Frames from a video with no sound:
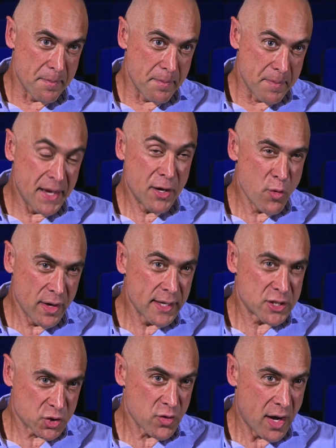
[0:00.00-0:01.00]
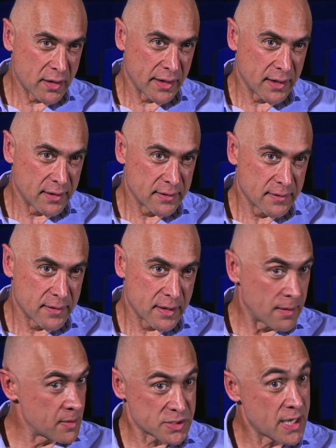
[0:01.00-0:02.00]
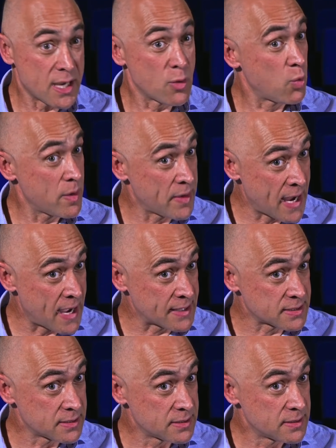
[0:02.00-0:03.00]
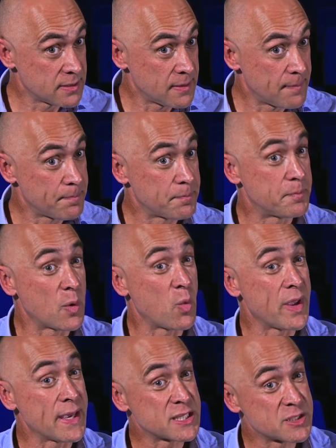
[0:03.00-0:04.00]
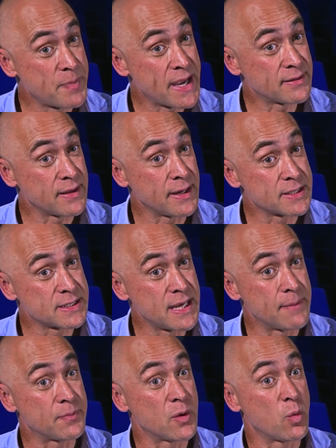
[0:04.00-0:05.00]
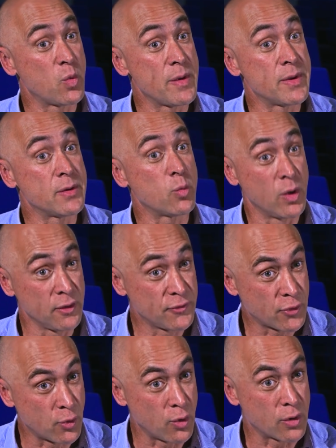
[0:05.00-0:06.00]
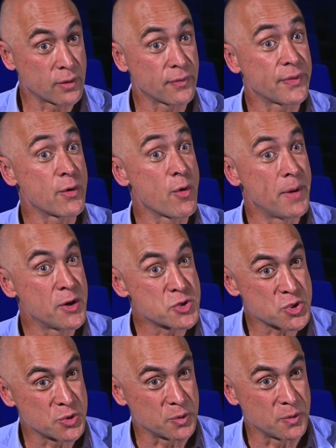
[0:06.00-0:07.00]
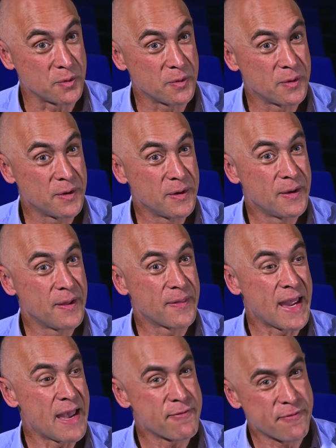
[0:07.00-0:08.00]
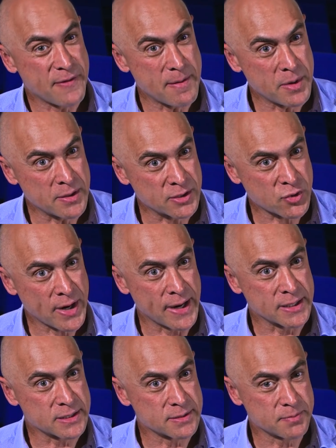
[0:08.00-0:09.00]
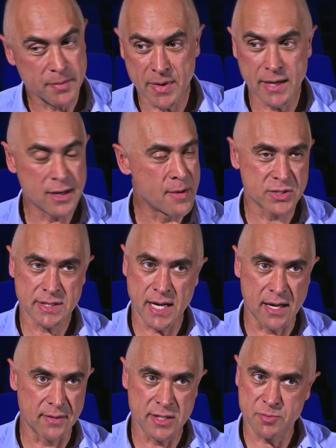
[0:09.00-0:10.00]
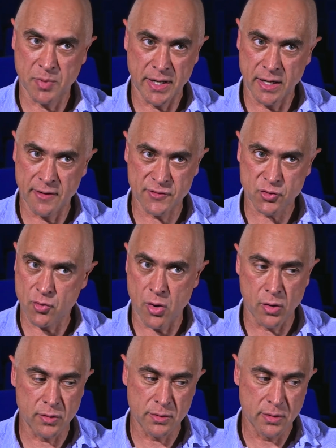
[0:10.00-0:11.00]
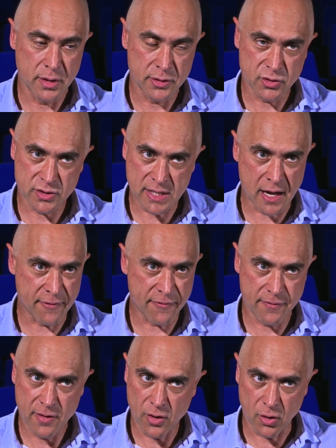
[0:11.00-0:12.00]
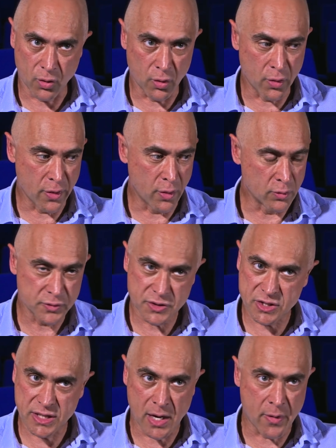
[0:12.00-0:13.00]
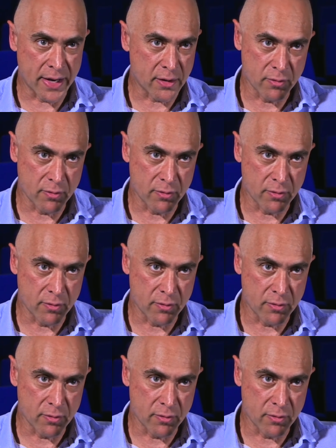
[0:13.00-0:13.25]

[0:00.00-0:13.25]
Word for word: men are really struggling. And I'm not saying women aren't, but we expect and accept that women will talk, they're emotional, they have feminine traits. But make no mistake, there's plenty of strong, tough, loyal, stoic,